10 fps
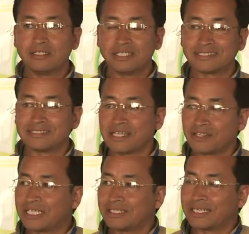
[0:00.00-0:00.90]
There's
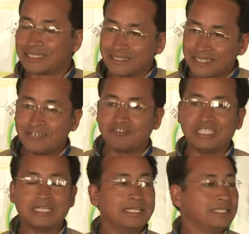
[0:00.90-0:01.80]
nothing that
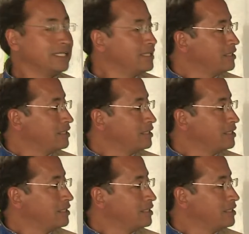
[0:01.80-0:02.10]
really